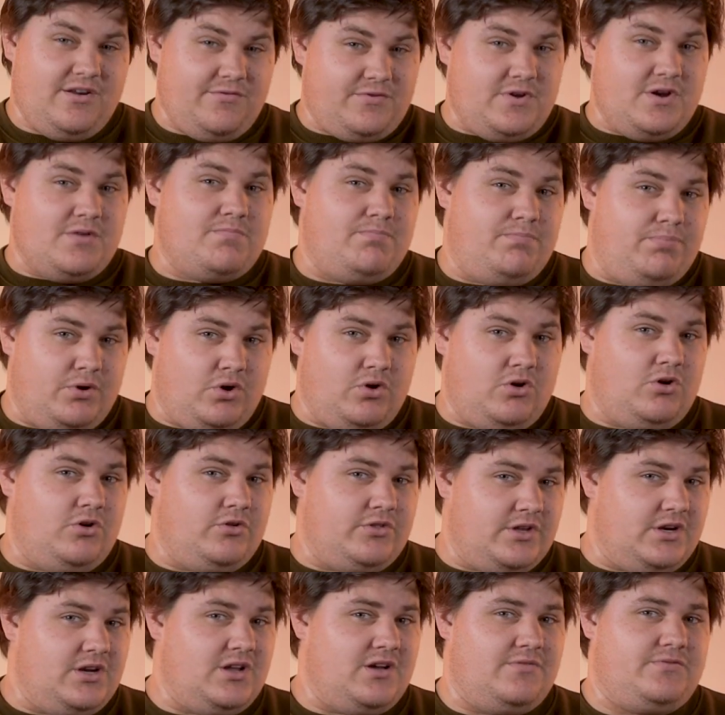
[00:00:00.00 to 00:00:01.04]
if you're
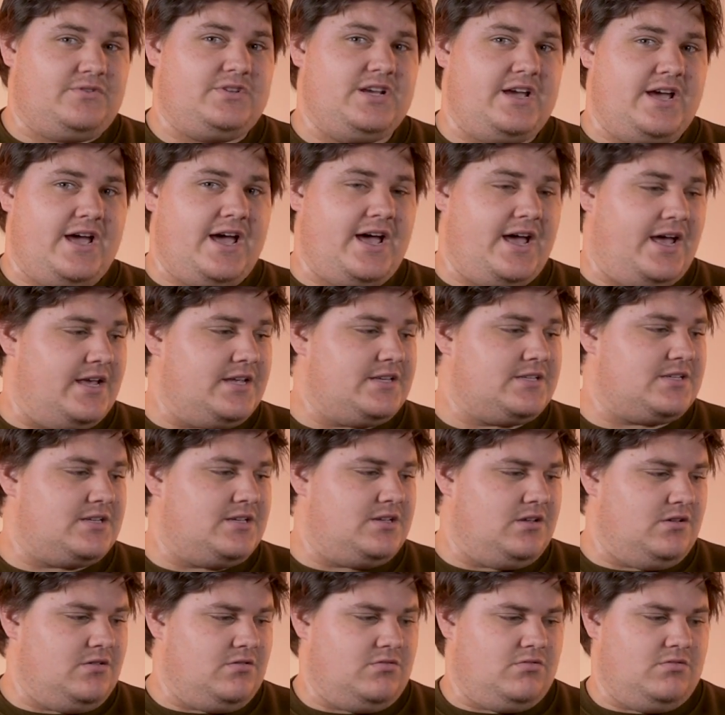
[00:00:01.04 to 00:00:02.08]
bold enough to ask,
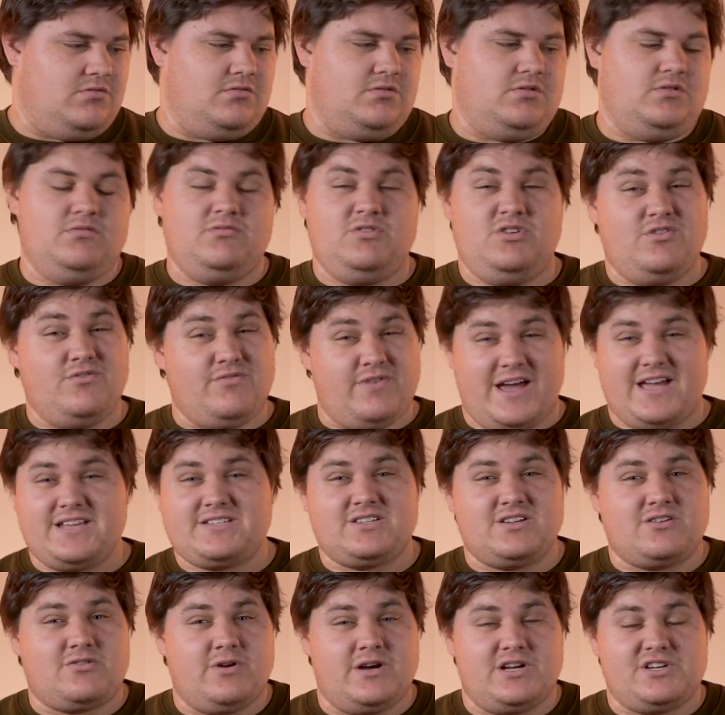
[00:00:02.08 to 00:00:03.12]
you've asked
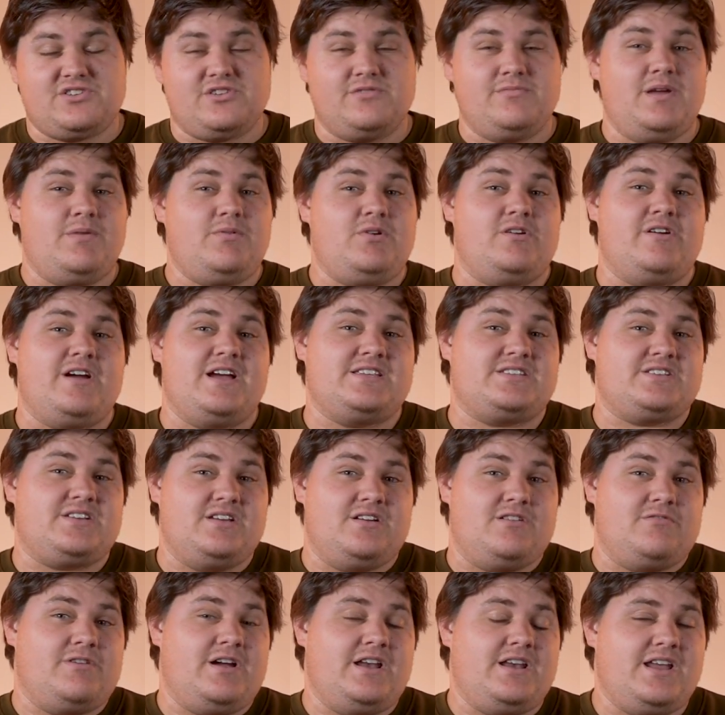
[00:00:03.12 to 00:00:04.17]
the question, or maybe you're asking
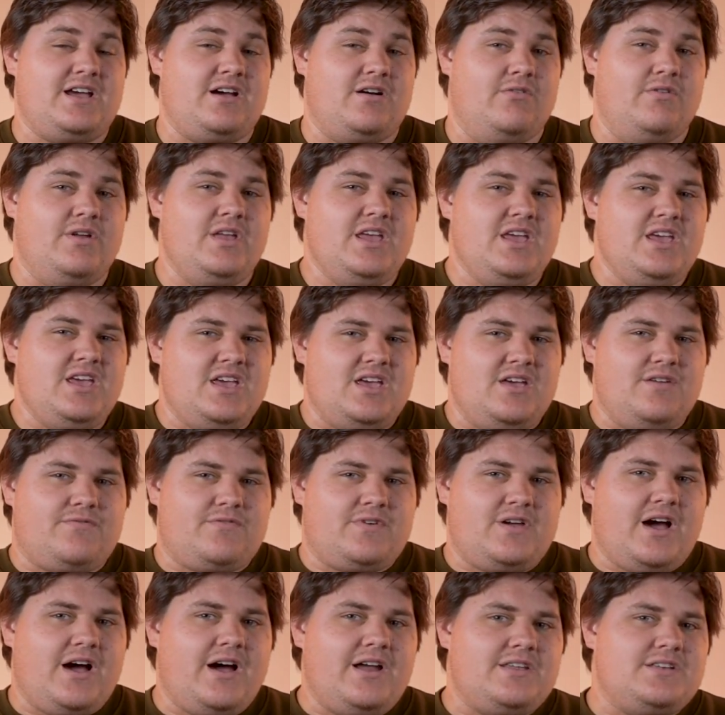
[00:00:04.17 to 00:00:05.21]
it right now. If
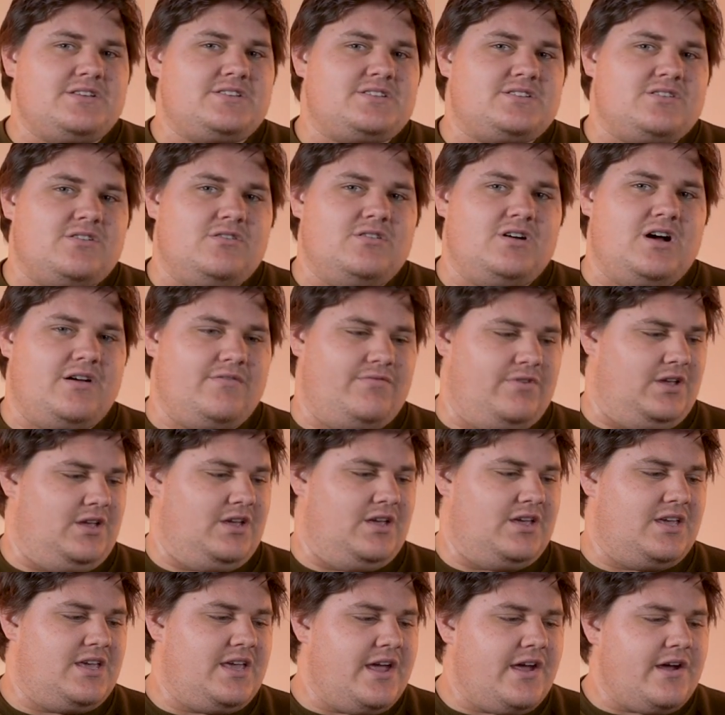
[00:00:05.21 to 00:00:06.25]
God is so loving
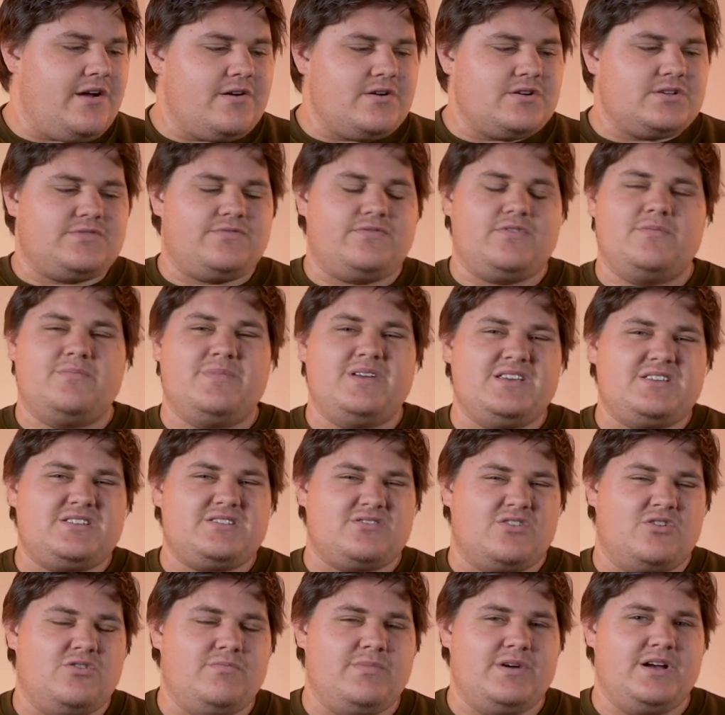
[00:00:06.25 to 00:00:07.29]
and cares for me
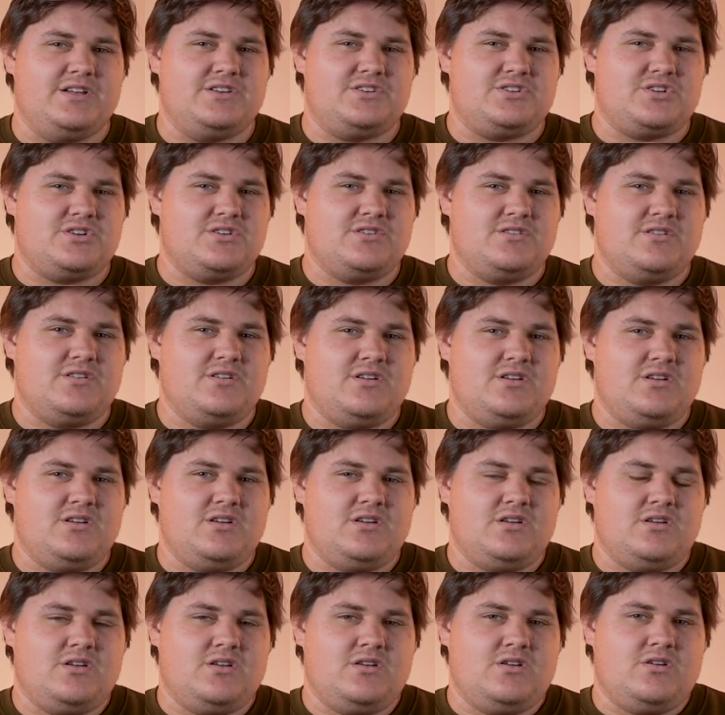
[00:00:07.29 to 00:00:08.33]
so much,
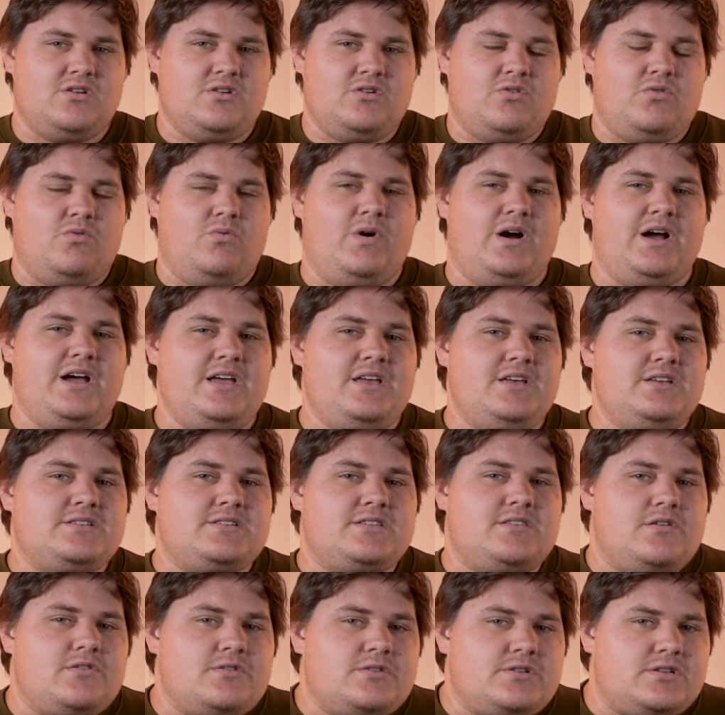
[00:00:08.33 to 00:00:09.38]
why is
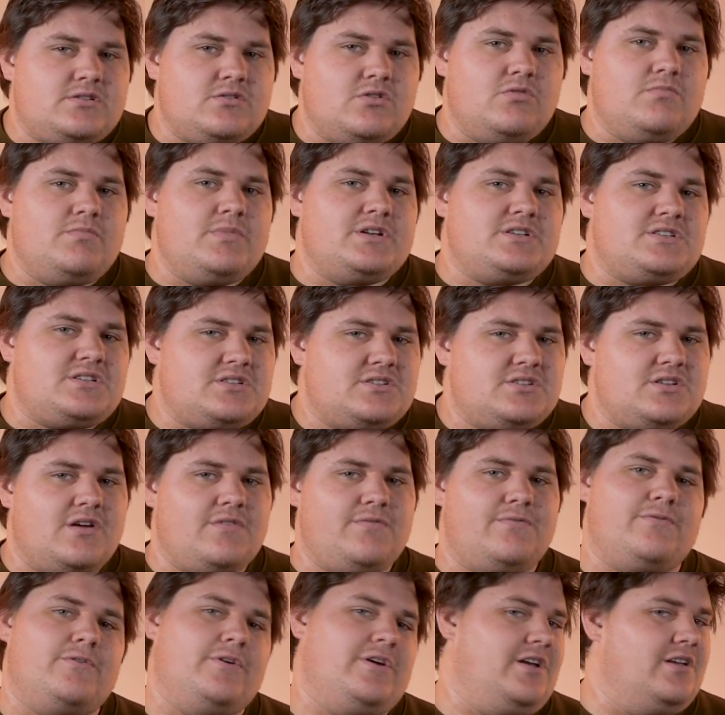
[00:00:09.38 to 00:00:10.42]
there so much
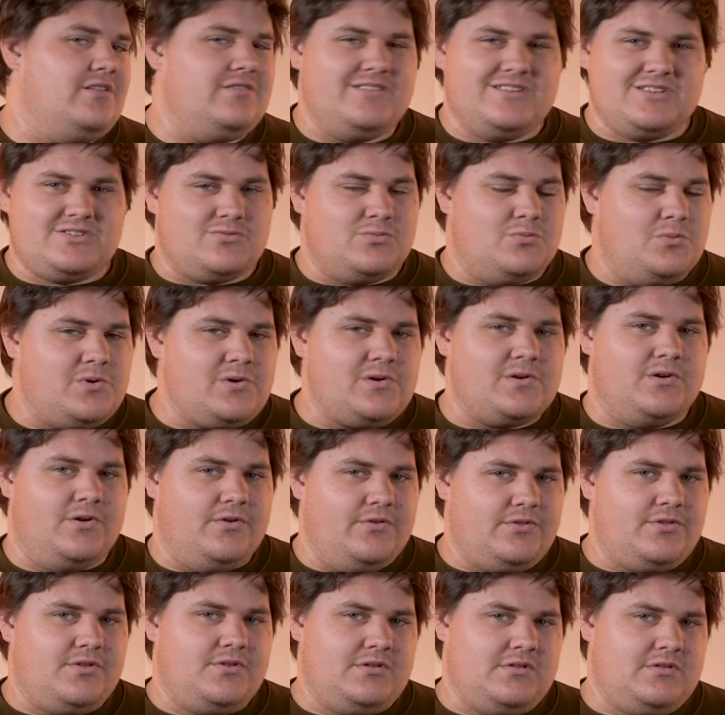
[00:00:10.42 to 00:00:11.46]
suffering in this
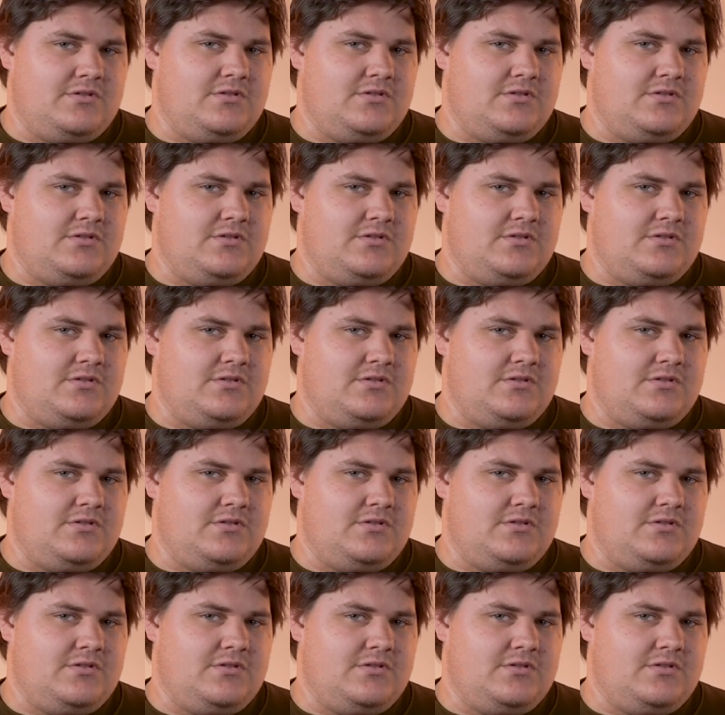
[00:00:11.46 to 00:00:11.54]
world?